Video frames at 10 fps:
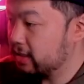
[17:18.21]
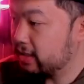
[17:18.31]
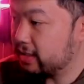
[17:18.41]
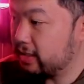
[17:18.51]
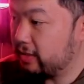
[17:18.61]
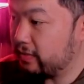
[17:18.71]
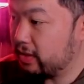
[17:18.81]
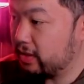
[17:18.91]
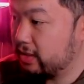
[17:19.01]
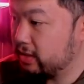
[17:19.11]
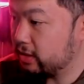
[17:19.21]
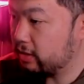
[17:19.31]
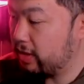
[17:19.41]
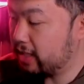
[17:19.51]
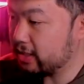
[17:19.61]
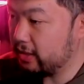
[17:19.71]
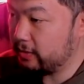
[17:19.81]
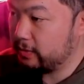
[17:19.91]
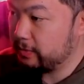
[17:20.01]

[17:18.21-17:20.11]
Gets it over to Carrasco.